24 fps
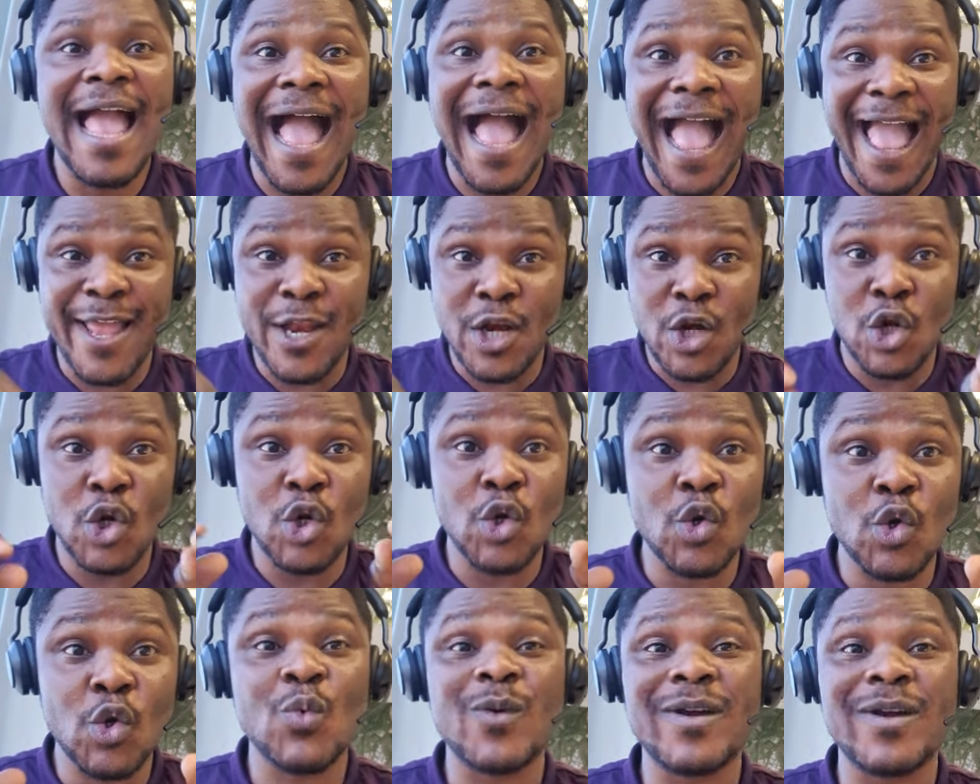I
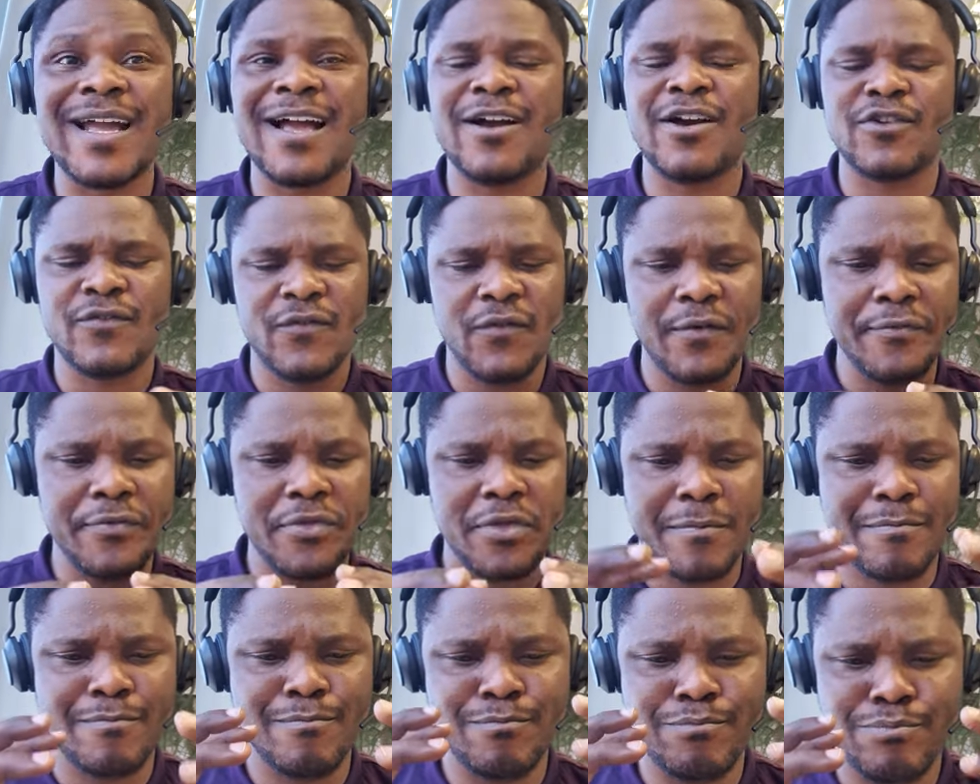look out for
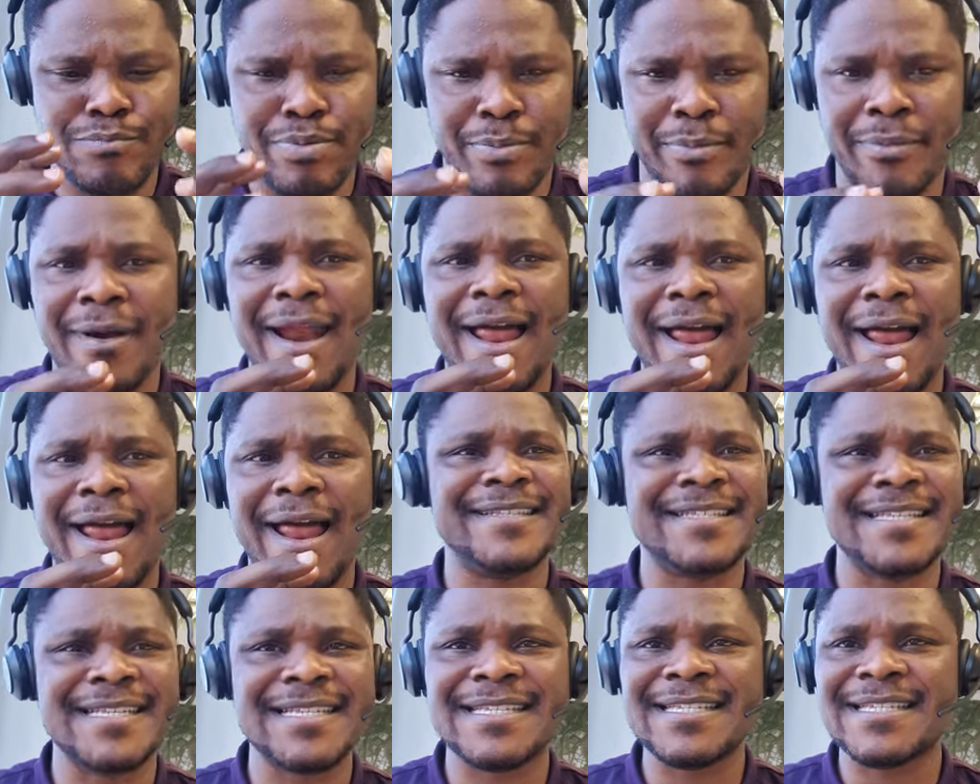the
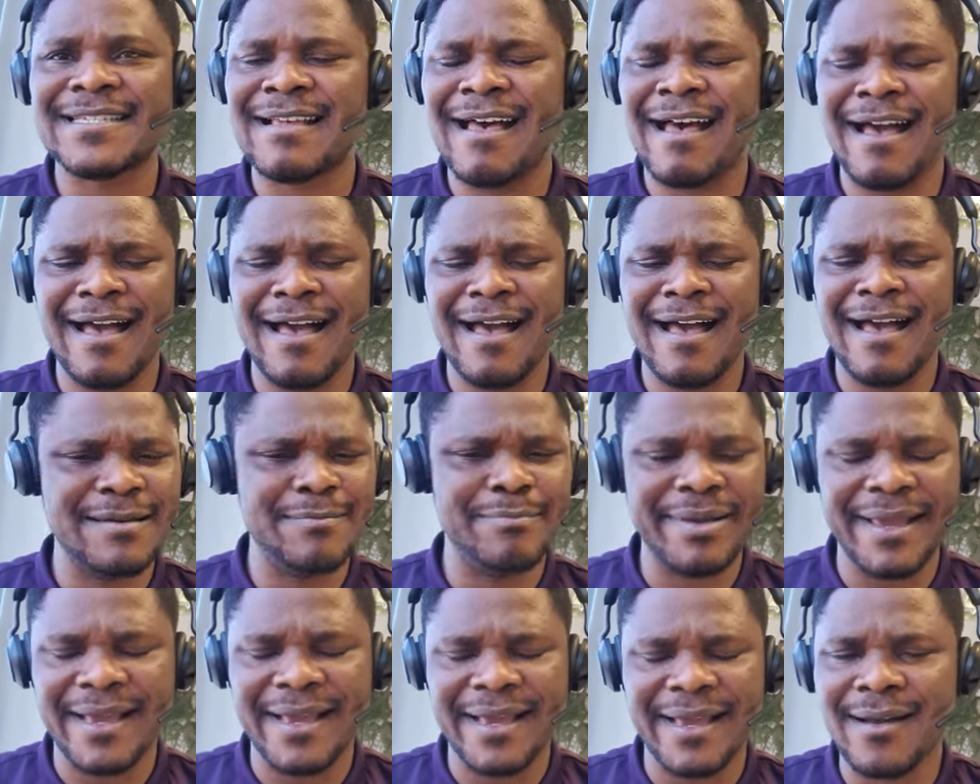brighter side
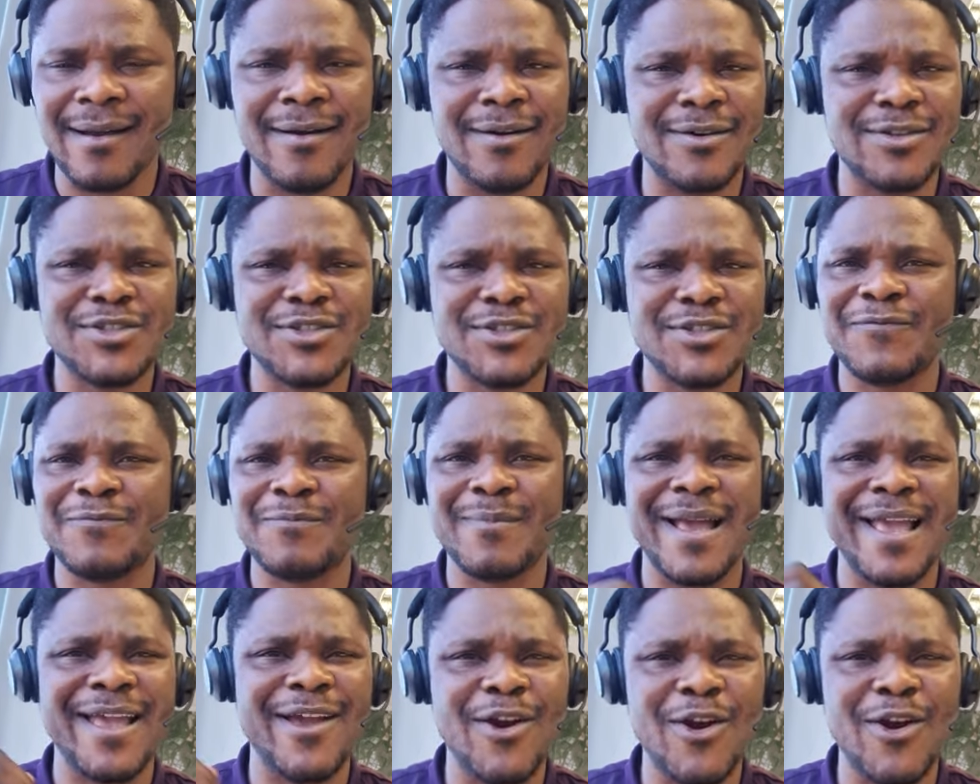because of
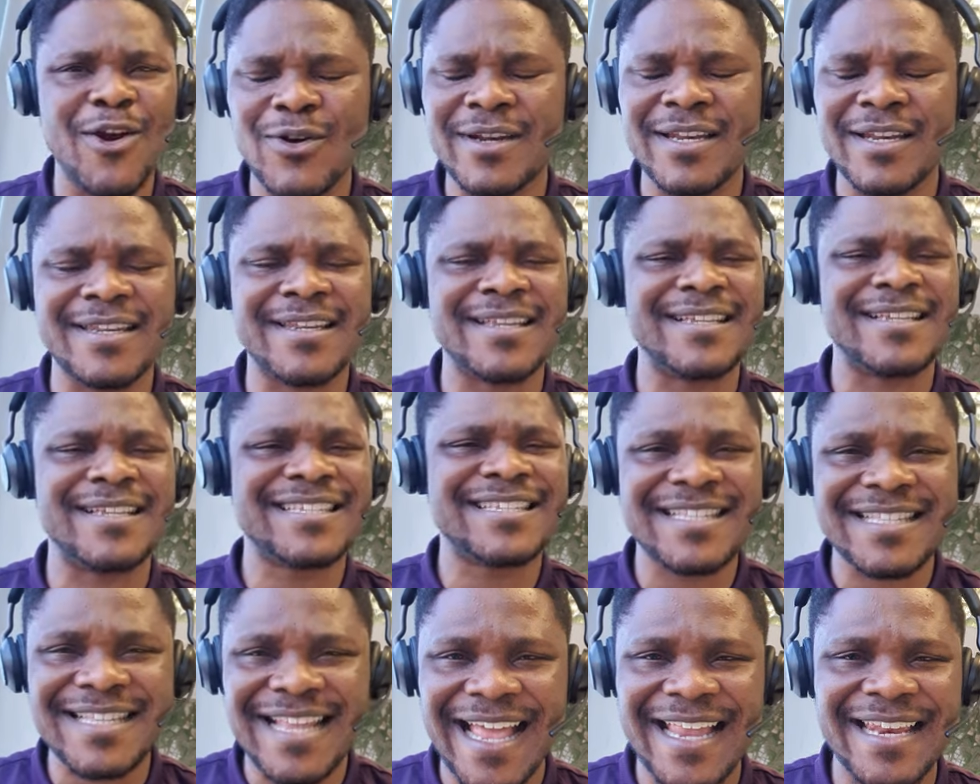my
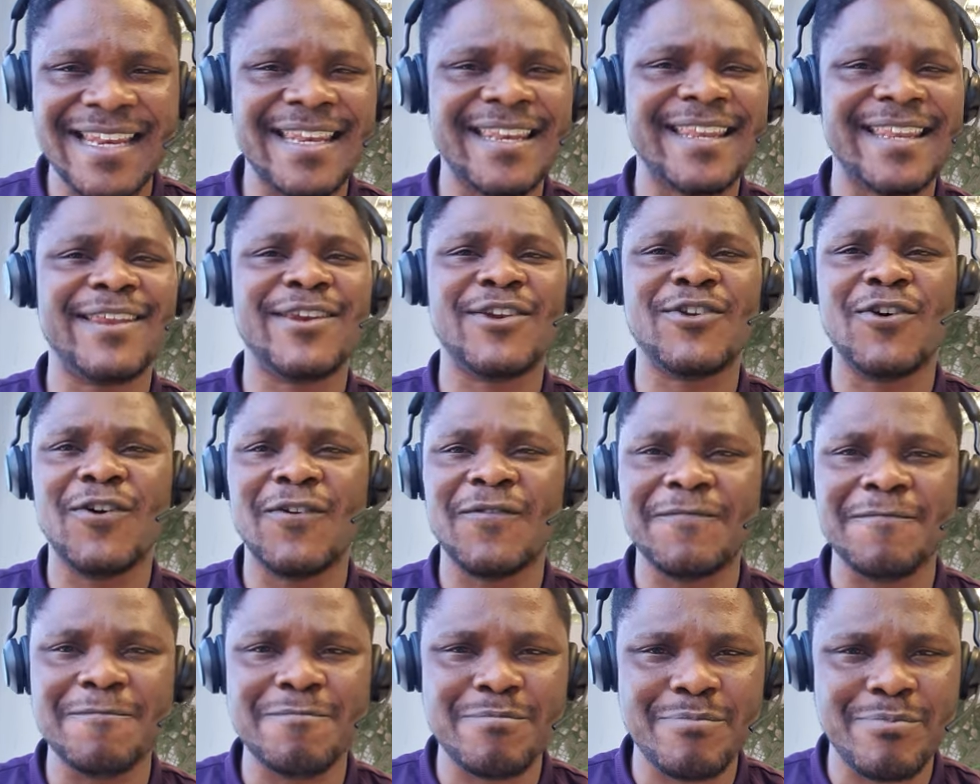understanding of
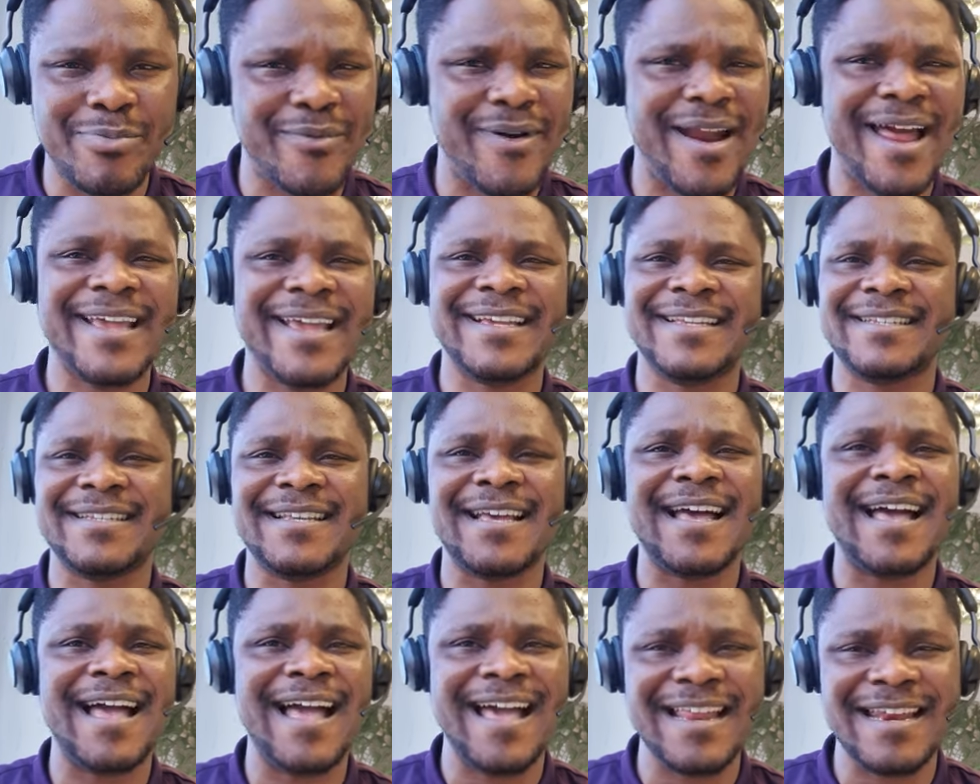
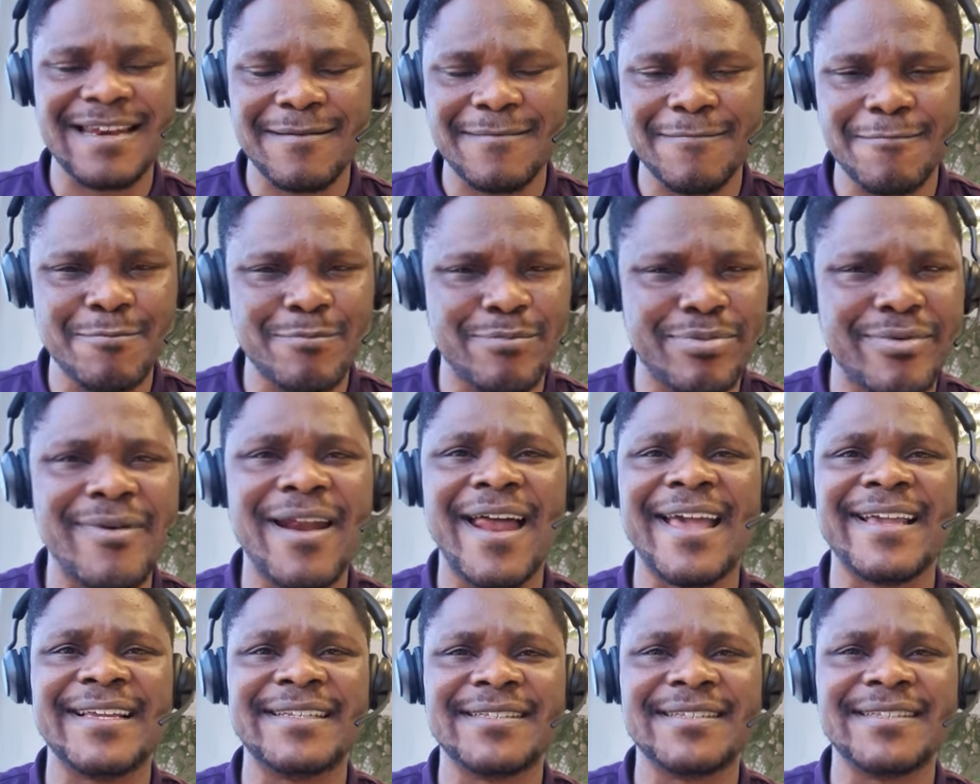brighter and
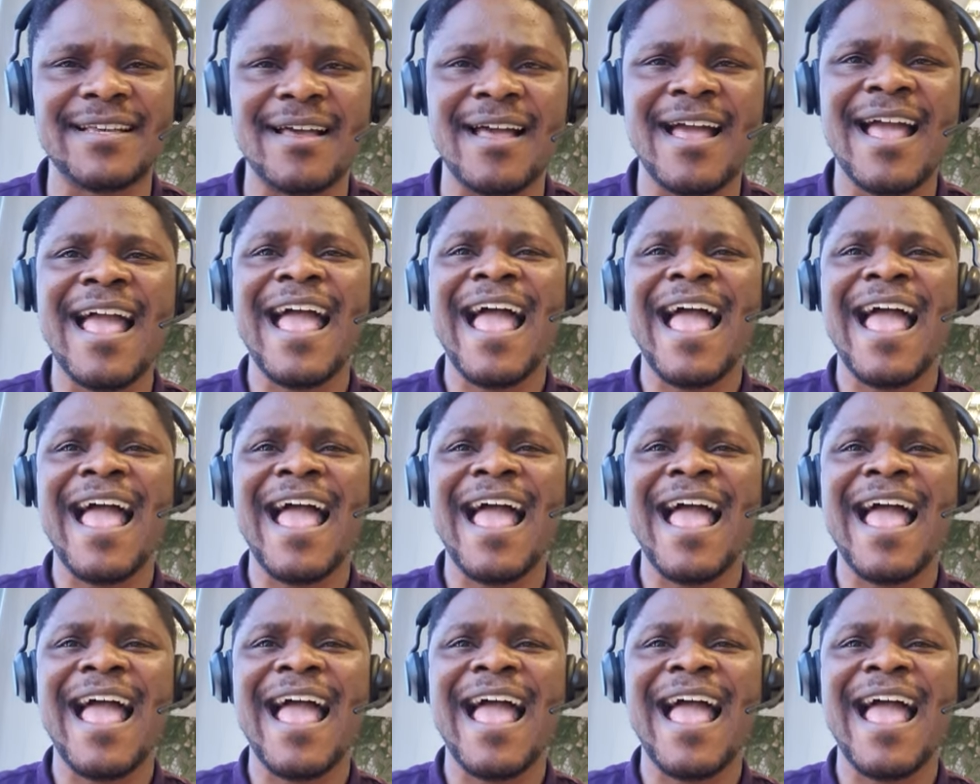brighter.